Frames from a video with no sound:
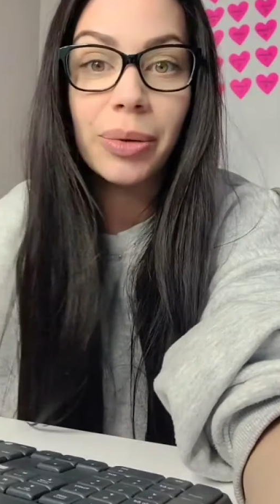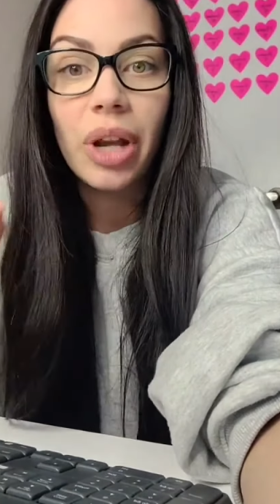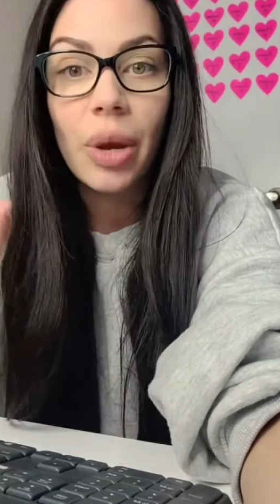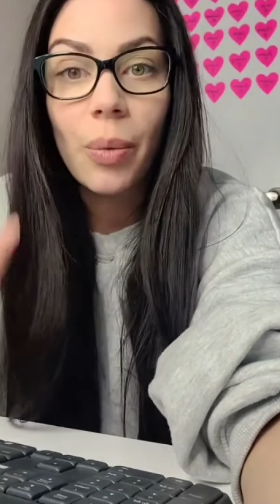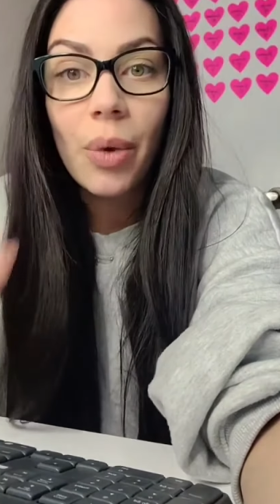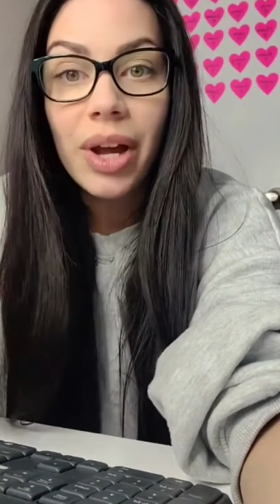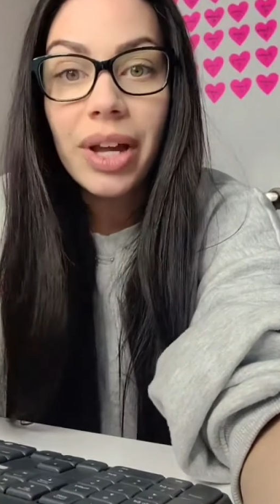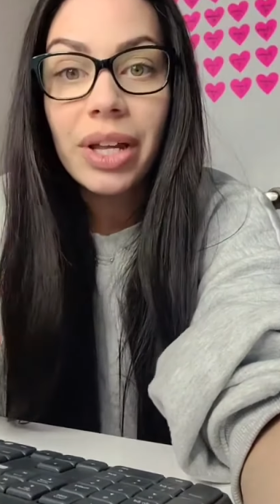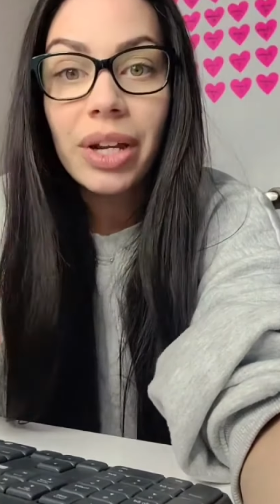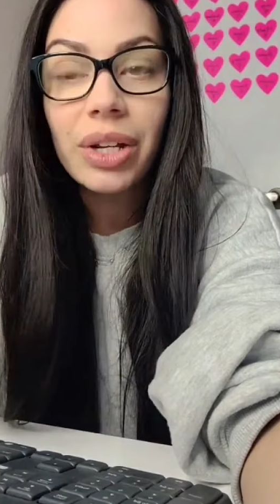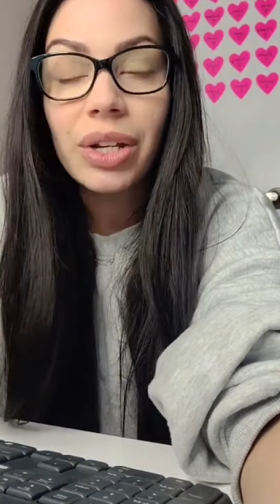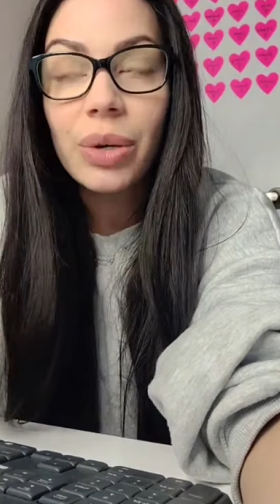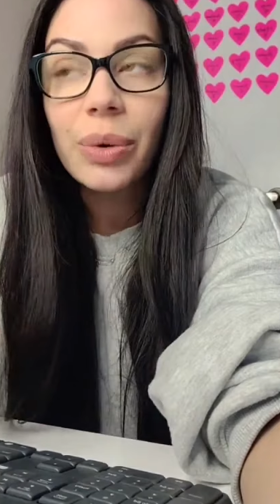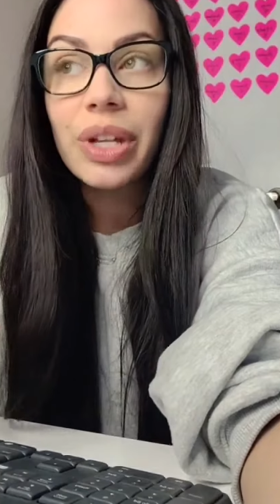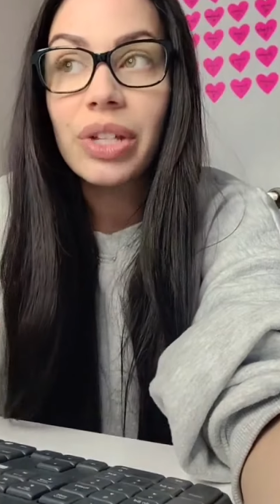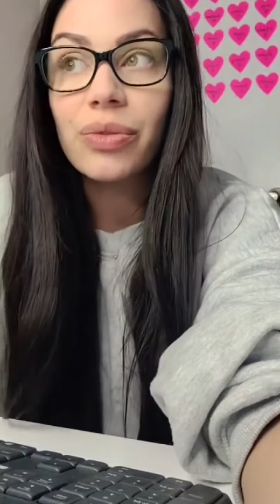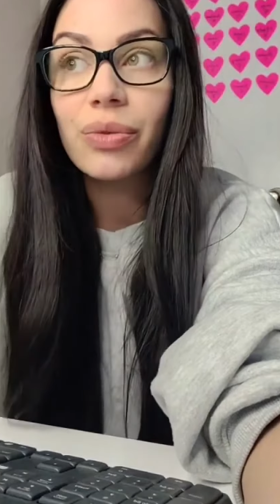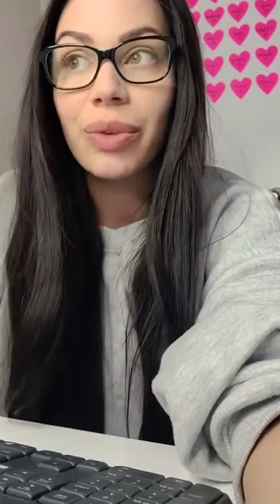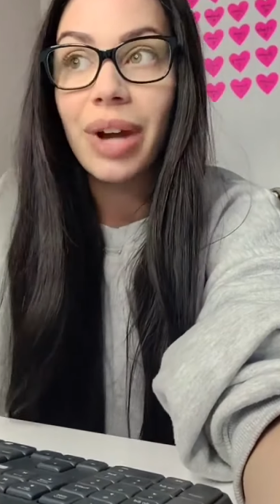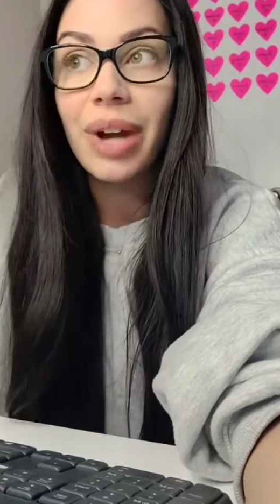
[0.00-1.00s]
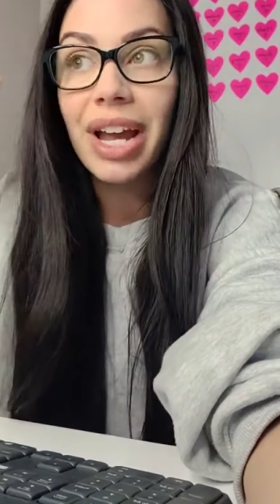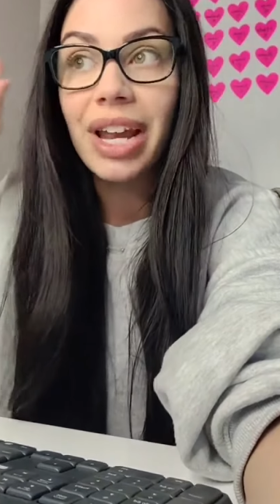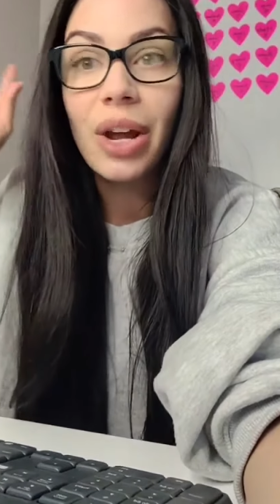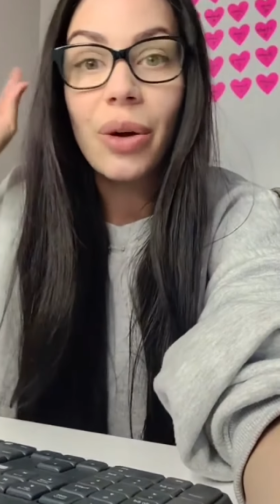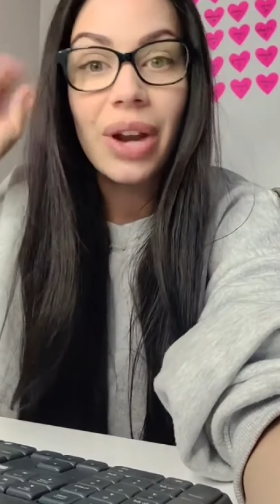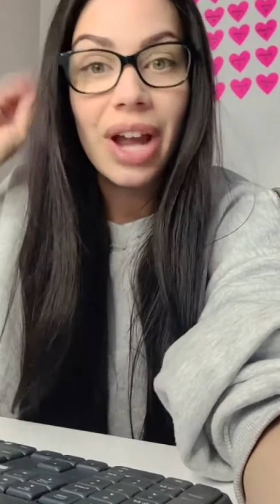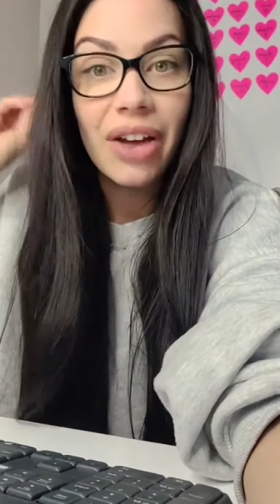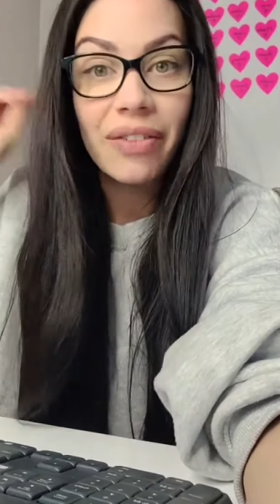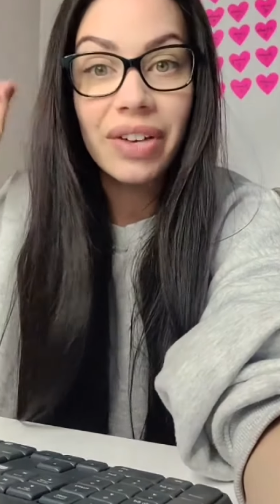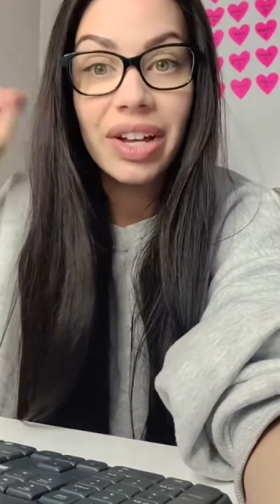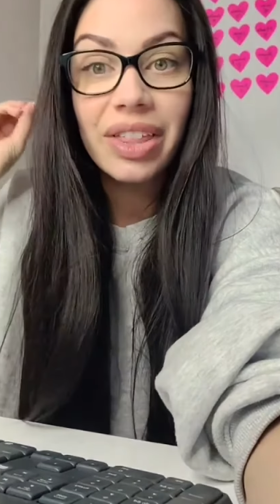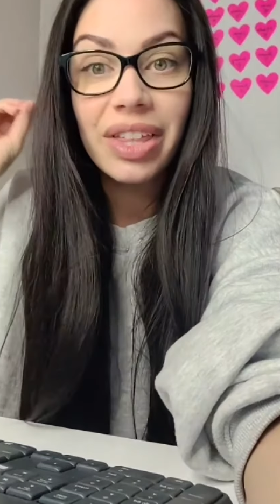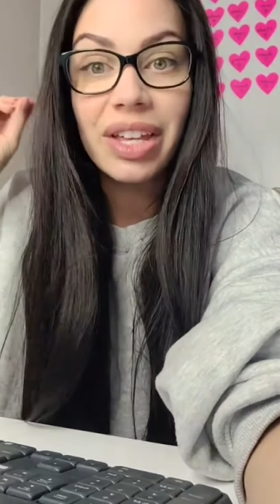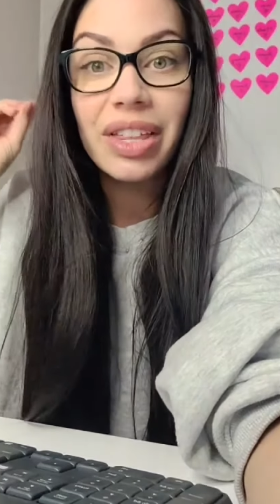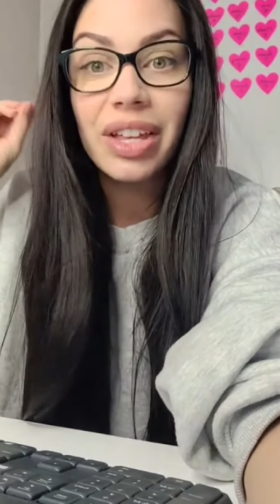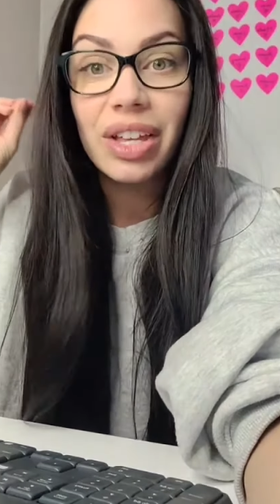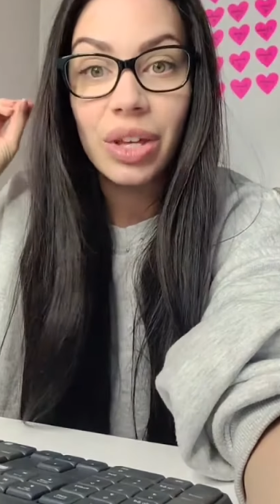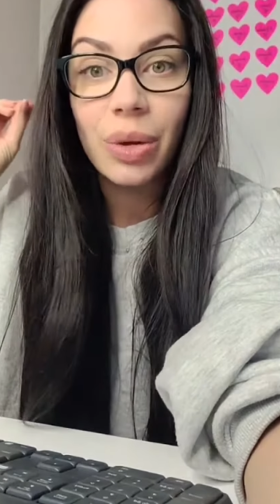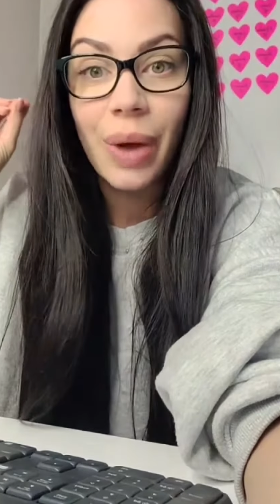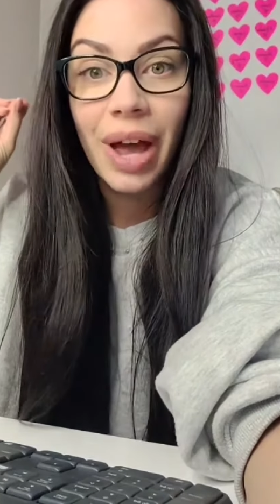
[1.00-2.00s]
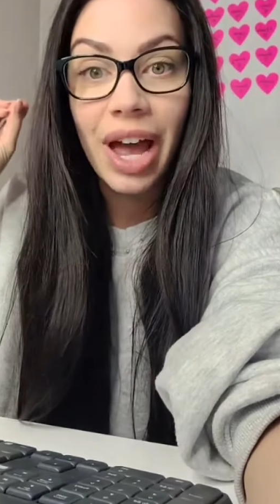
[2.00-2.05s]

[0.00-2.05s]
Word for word: What I want you to do is write out everything that you